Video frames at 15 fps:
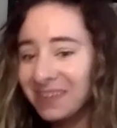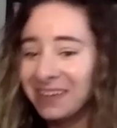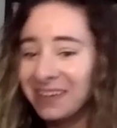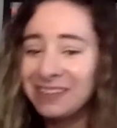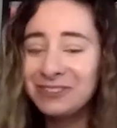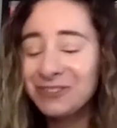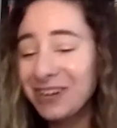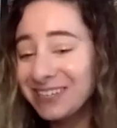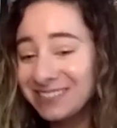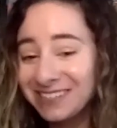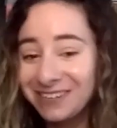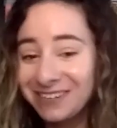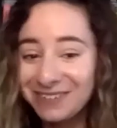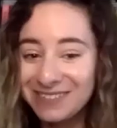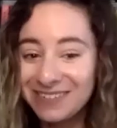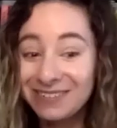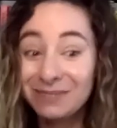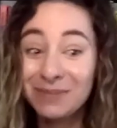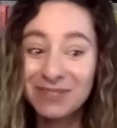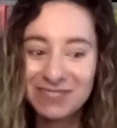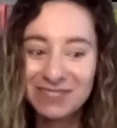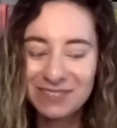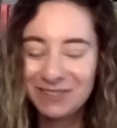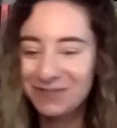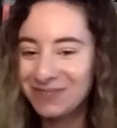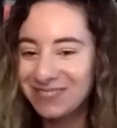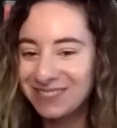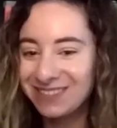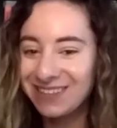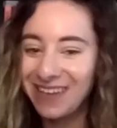and trying to narrow it down to books that are
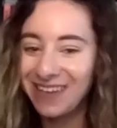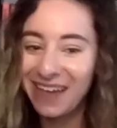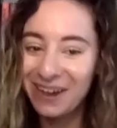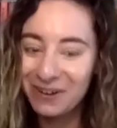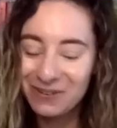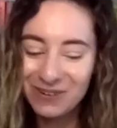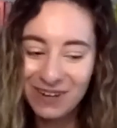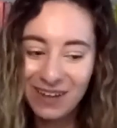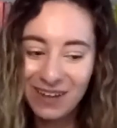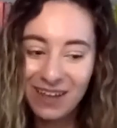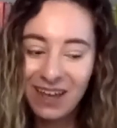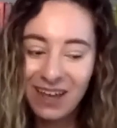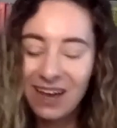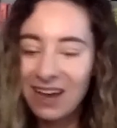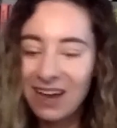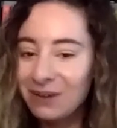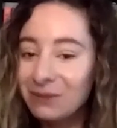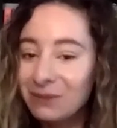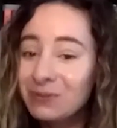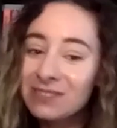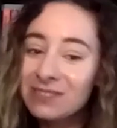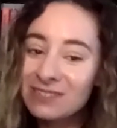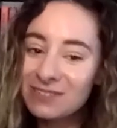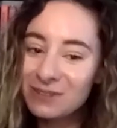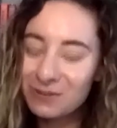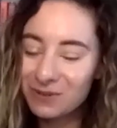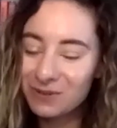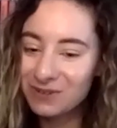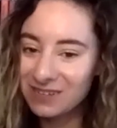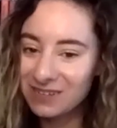recently out, it was such a
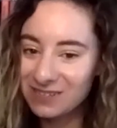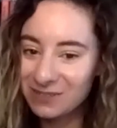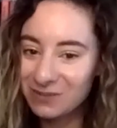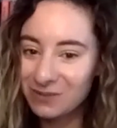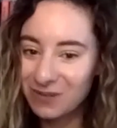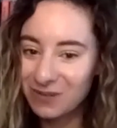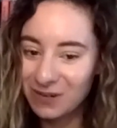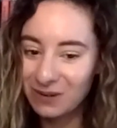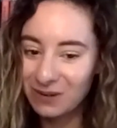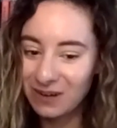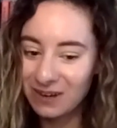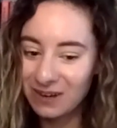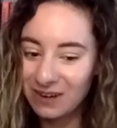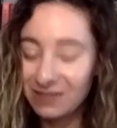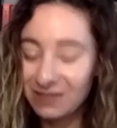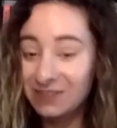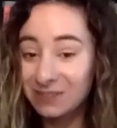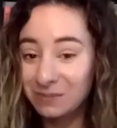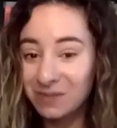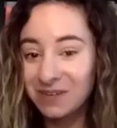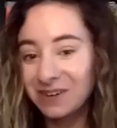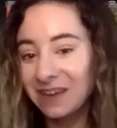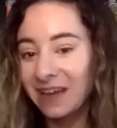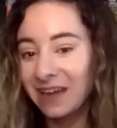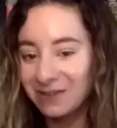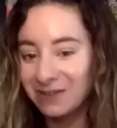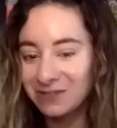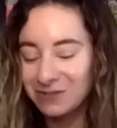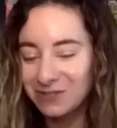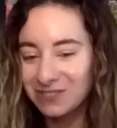thrill to get to work on This Appearing
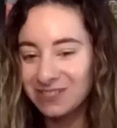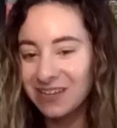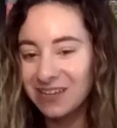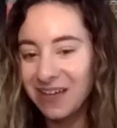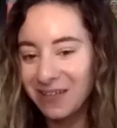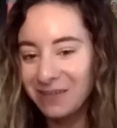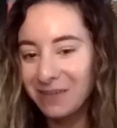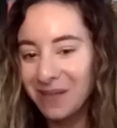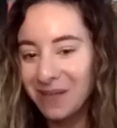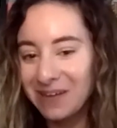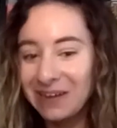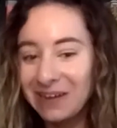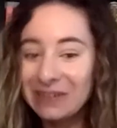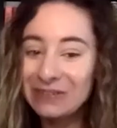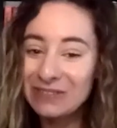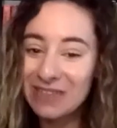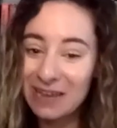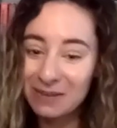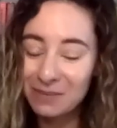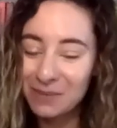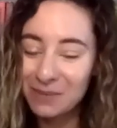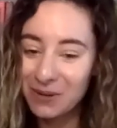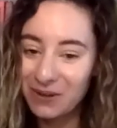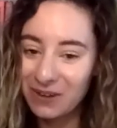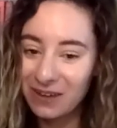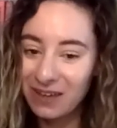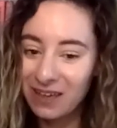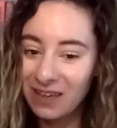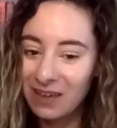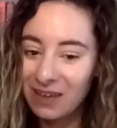House, which is Ali Malinenko's second book.
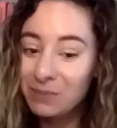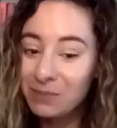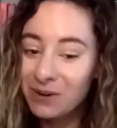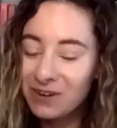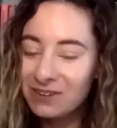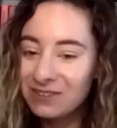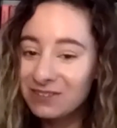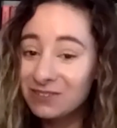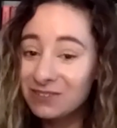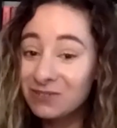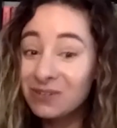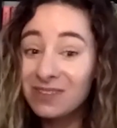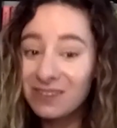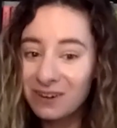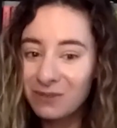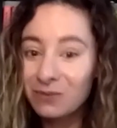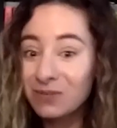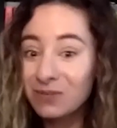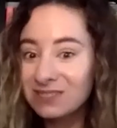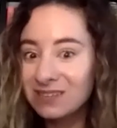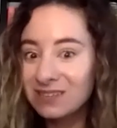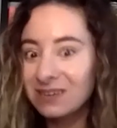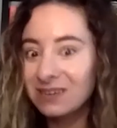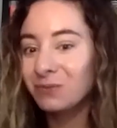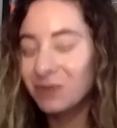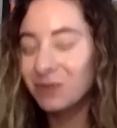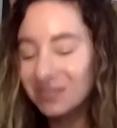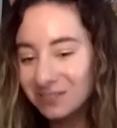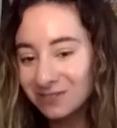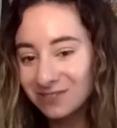And part of the joy there was that it
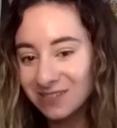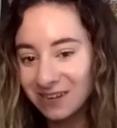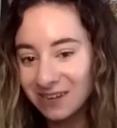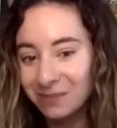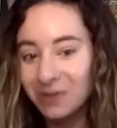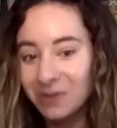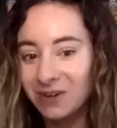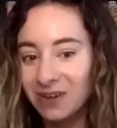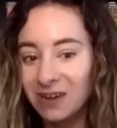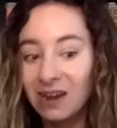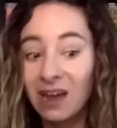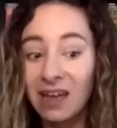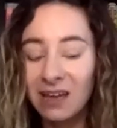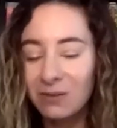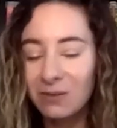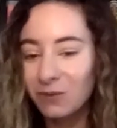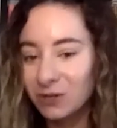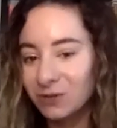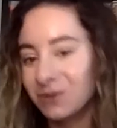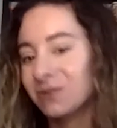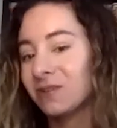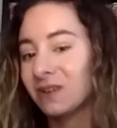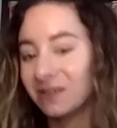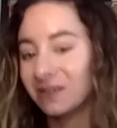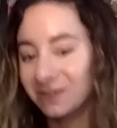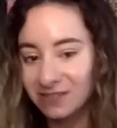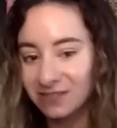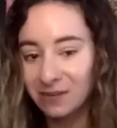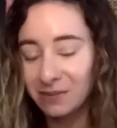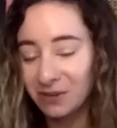was her second book, and I had worked with her on her
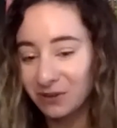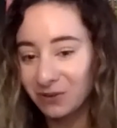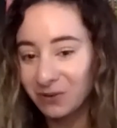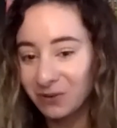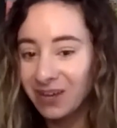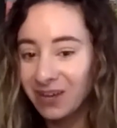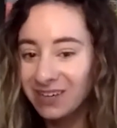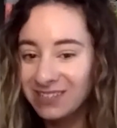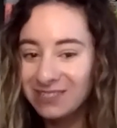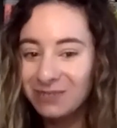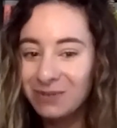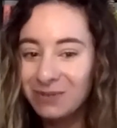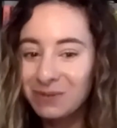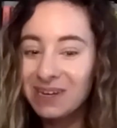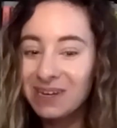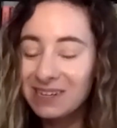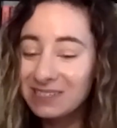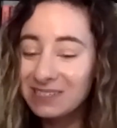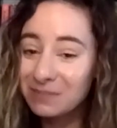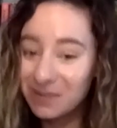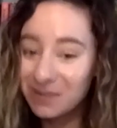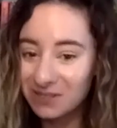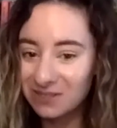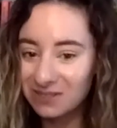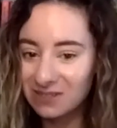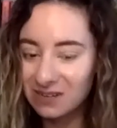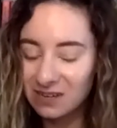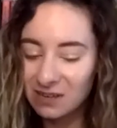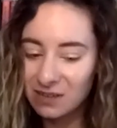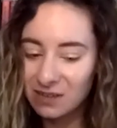debut. So we were getting to build.
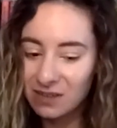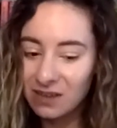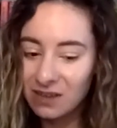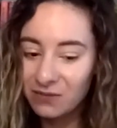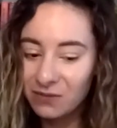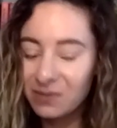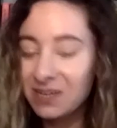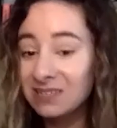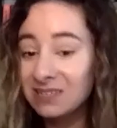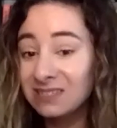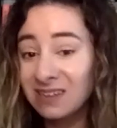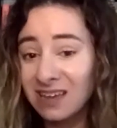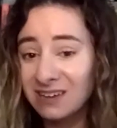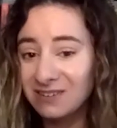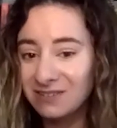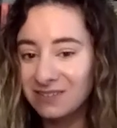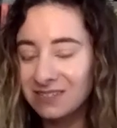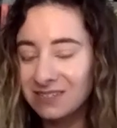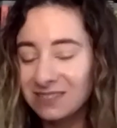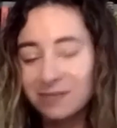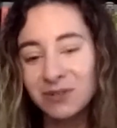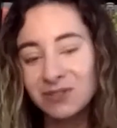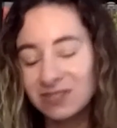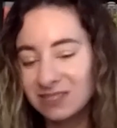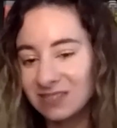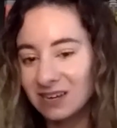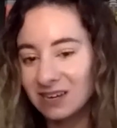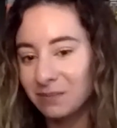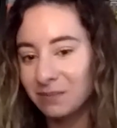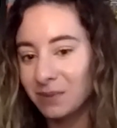And I think for me as an editor, that's the most
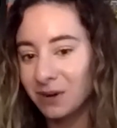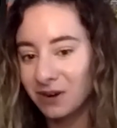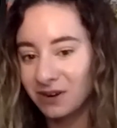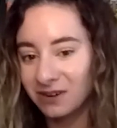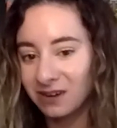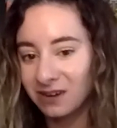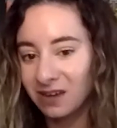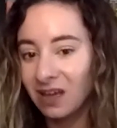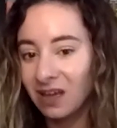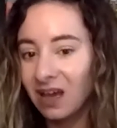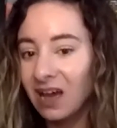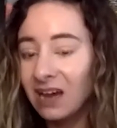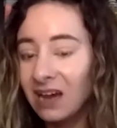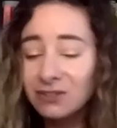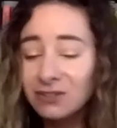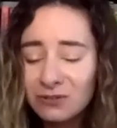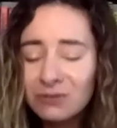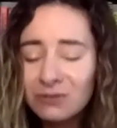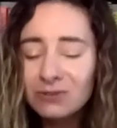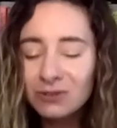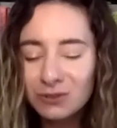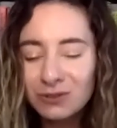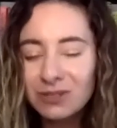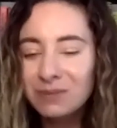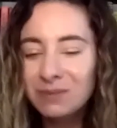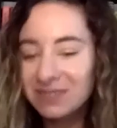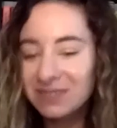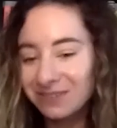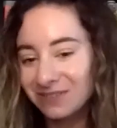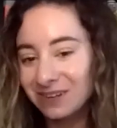exciting part. I do truly
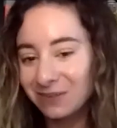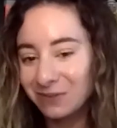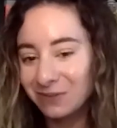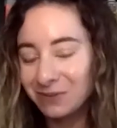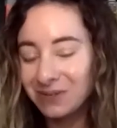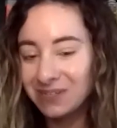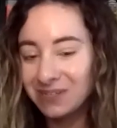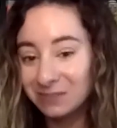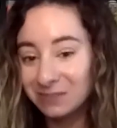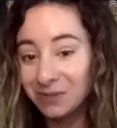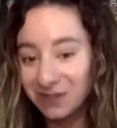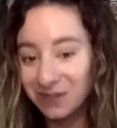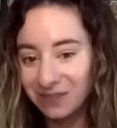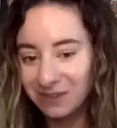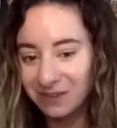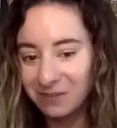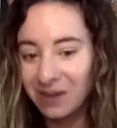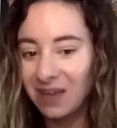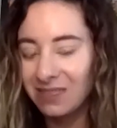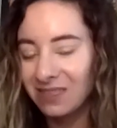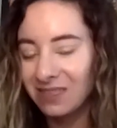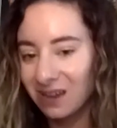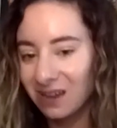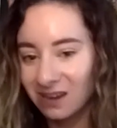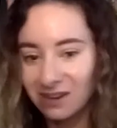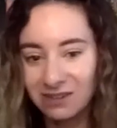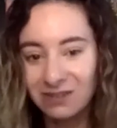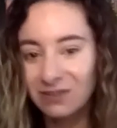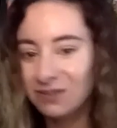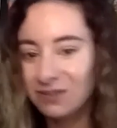believe that everyone has a book in them, and that
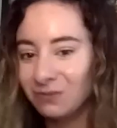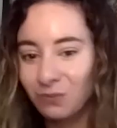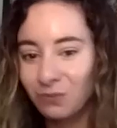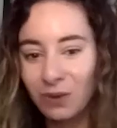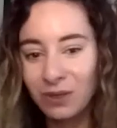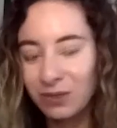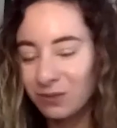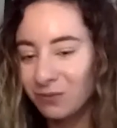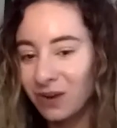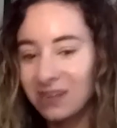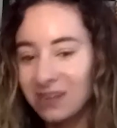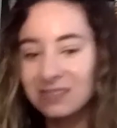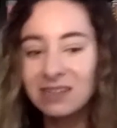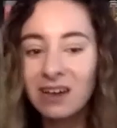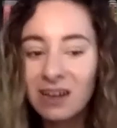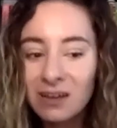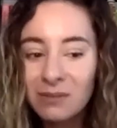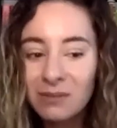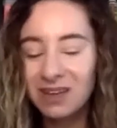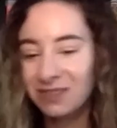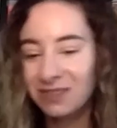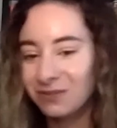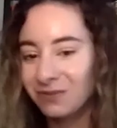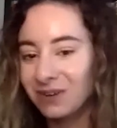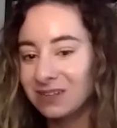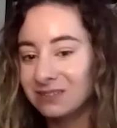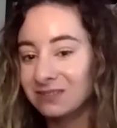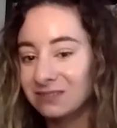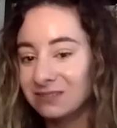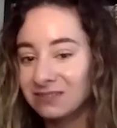with the right time and the
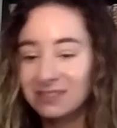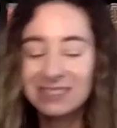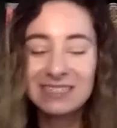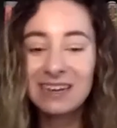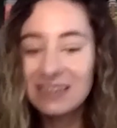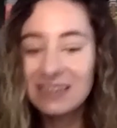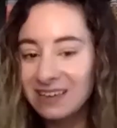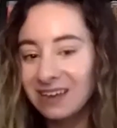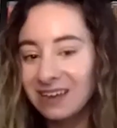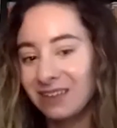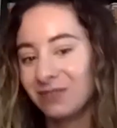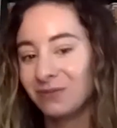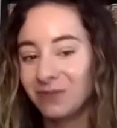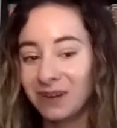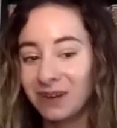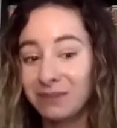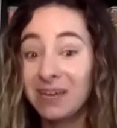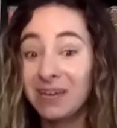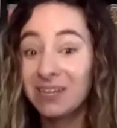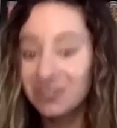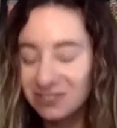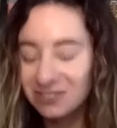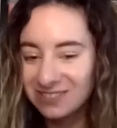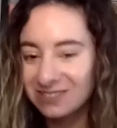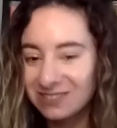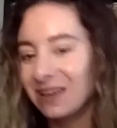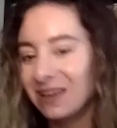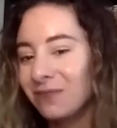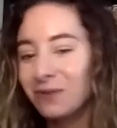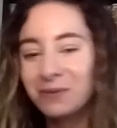right studying and the right patience,
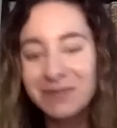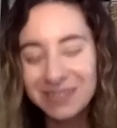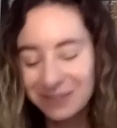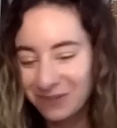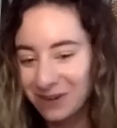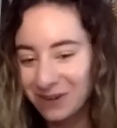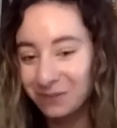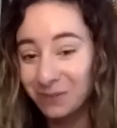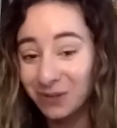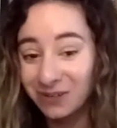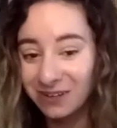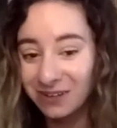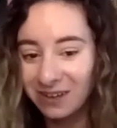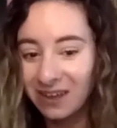everyone can write a book.